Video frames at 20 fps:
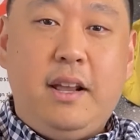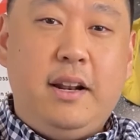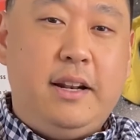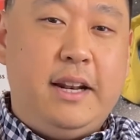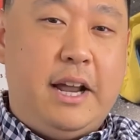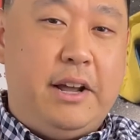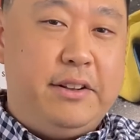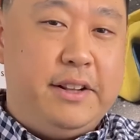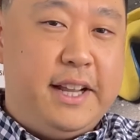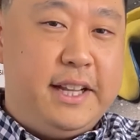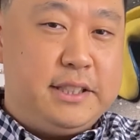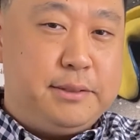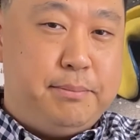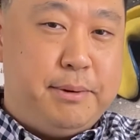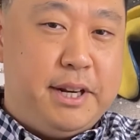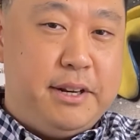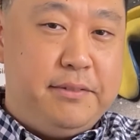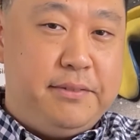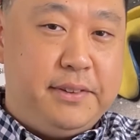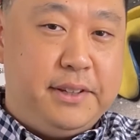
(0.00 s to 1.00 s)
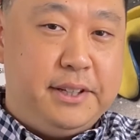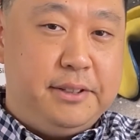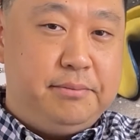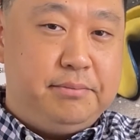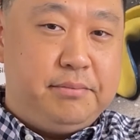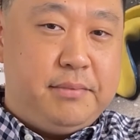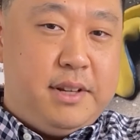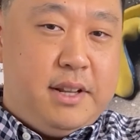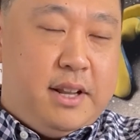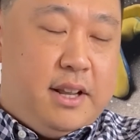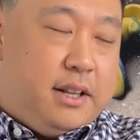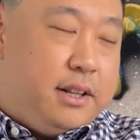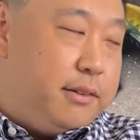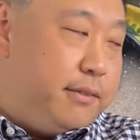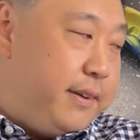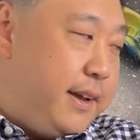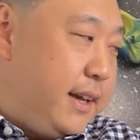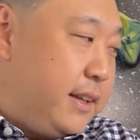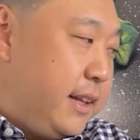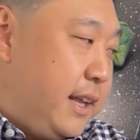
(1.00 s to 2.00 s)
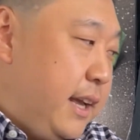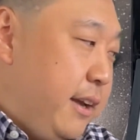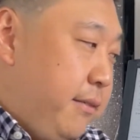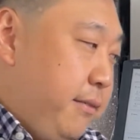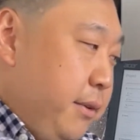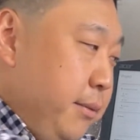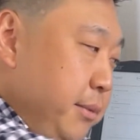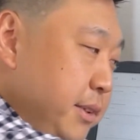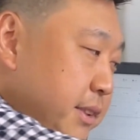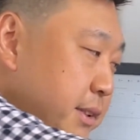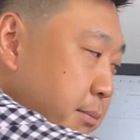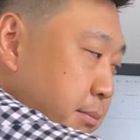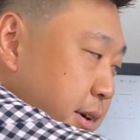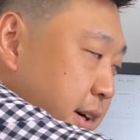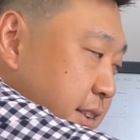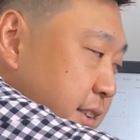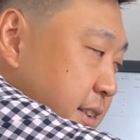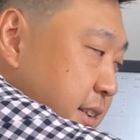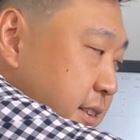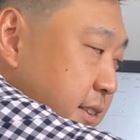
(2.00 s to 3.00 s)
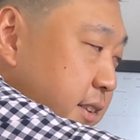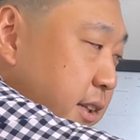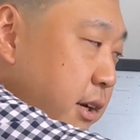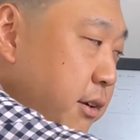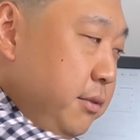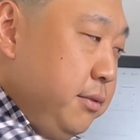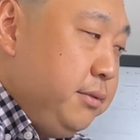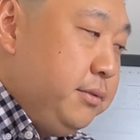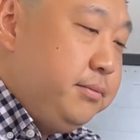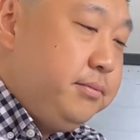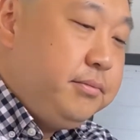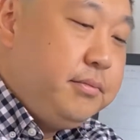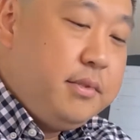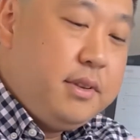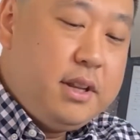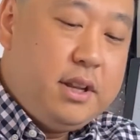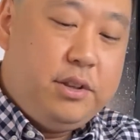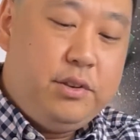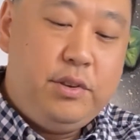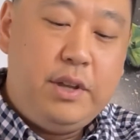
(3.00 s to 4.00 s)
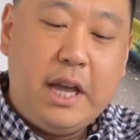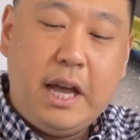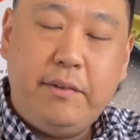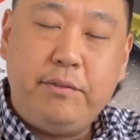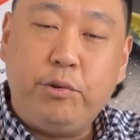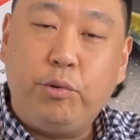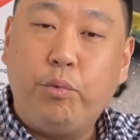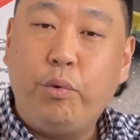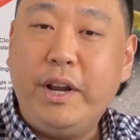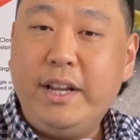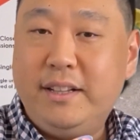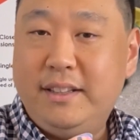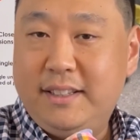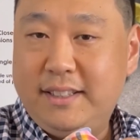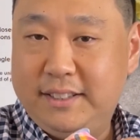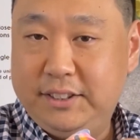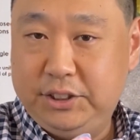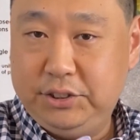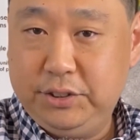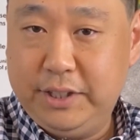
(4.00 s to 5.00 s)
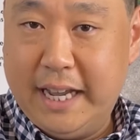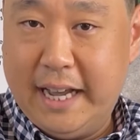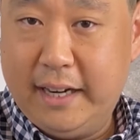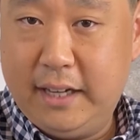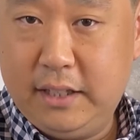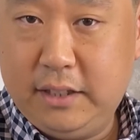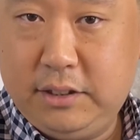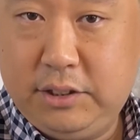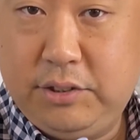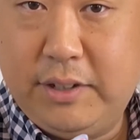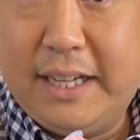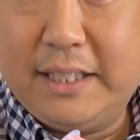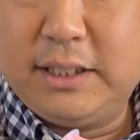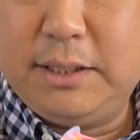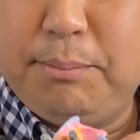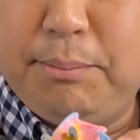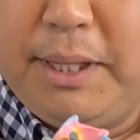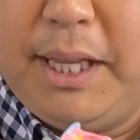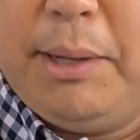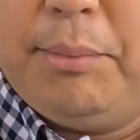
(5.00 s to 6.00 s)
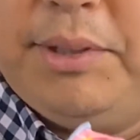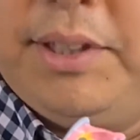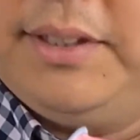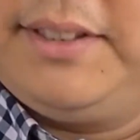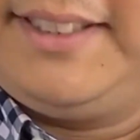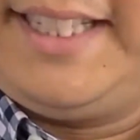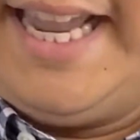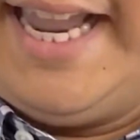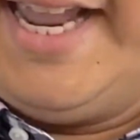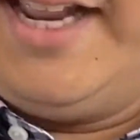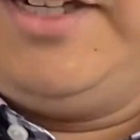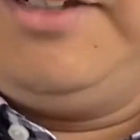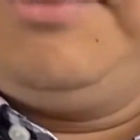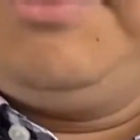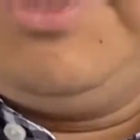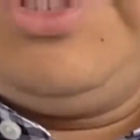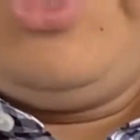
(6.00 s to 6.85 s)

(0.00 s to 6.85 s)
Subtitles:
Now next benefit, the fact that from this impression itself, you have great tissue data to actually be able to scan